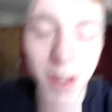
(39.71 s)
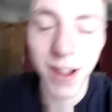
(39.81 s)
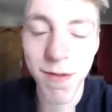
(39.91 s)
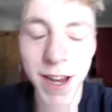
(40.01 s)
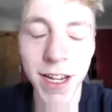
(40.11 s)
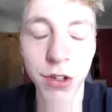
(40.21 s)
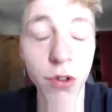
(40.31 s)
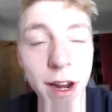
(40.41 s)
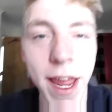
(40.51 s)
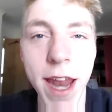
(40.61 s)
I mean, it's
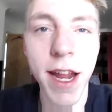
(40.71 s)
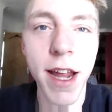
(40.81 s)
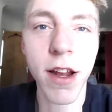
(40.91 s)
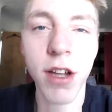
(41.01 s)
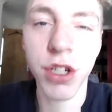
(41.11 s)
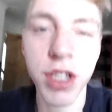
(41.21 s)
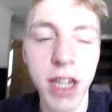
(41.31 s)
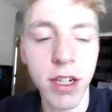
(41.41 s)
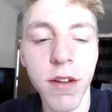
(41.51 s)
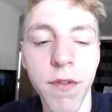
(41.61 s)
already edited, I just need
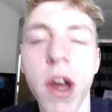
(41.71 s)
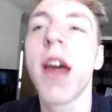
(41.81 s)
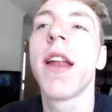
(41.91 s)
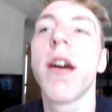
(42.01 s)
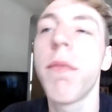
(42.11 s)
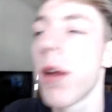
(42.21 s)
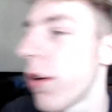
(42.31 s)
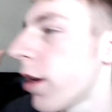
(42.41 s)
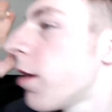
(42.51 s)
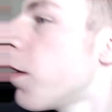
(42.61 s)
to convert it and upload
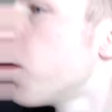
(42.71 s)
it.